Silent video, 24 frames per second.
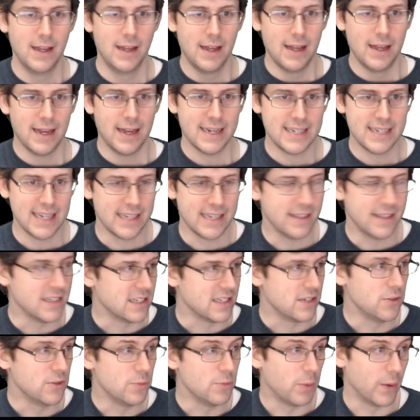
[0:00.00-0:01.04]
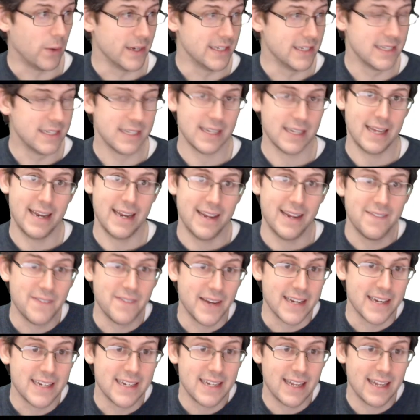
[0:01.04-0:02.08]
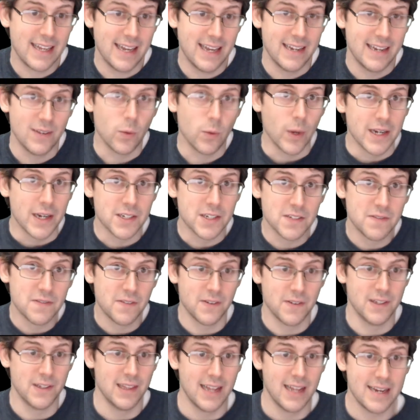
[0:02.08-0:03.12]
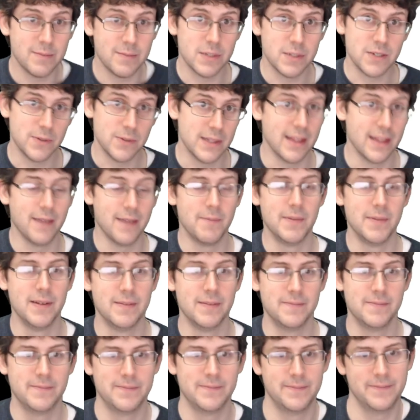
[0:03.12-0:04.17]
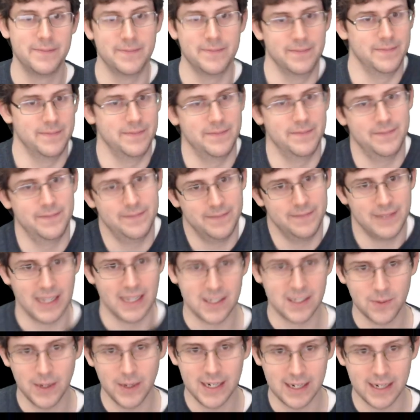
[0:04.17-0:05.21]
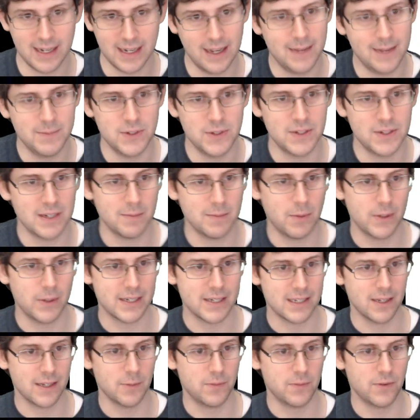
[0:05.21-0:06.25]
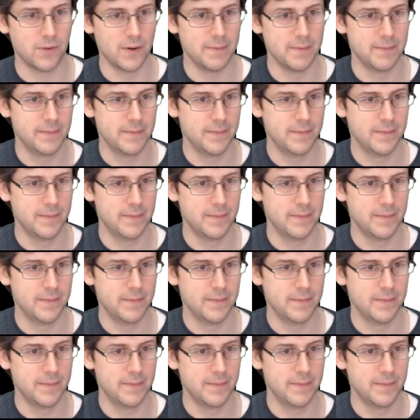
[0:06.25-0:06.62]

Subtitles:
I take these 2 points and I find an equation for a line between them. Guess what? I'm using point-slope form.